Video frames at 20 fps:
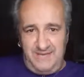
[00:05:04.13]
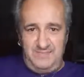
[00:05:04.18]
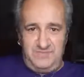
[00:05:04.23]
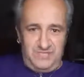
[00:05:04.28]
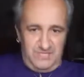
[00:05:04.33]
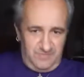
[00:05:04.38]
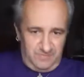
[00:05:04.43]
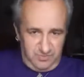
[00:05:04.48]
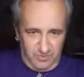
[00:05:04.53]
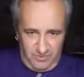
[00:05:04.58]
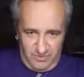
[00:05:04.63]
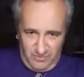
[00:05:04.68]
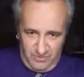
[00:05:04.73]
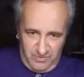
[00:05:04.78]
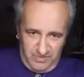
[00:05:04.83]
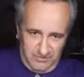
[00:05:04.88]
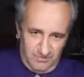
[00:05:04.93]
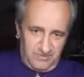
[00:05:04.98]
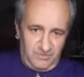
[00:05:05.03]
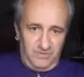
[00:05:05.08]
him to the point
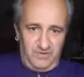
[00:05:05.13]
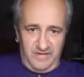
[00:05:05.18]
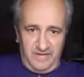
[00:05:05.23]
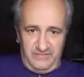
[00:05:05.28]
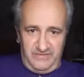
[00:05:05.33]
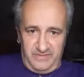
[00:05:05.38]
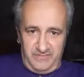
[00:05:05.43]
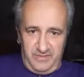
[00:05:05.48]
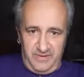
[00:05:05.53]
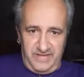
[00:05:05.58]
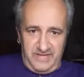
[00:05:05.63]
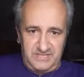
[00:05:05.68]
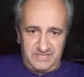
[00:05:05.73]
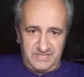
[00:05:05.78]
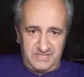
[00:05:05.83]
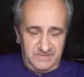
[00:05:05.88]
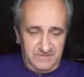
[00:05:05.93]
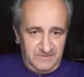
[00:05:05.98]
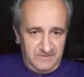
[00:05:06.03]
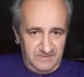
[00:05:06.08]
where he was all over the
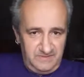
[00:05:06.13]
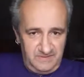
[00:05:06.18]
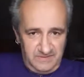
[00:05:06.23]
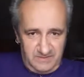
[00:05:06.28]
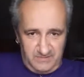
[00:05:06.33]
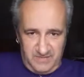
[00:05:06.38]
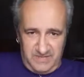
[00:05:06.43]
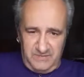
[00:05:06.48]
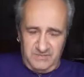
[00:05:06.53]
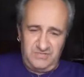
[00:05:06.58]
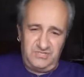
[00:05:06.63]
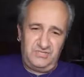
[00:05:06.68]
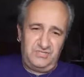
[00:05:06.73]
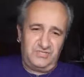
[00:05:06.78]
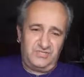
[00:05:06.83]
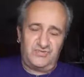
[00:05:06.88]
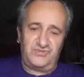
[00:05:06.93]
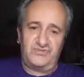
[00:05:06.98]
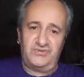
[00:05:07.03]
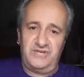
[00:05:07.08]
place, but he was just
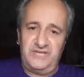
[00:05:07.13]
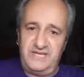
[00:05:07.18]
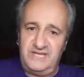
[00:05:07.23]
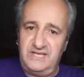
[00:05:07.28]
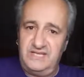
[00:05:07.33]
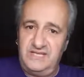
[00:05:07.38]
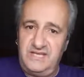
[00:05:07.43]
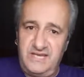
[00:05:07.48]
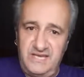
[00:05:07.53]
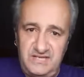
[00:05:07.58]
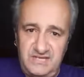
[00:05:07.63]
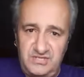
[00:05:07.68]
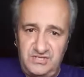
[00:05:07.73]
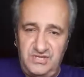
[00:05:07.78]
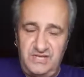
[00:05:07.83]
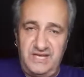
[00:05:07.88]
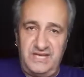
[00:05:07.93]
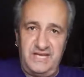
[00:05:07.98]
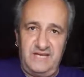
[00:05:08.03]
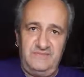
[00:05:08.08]
draining the
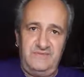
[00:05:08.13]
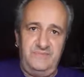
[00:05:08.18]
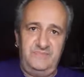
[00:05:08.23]
energy out of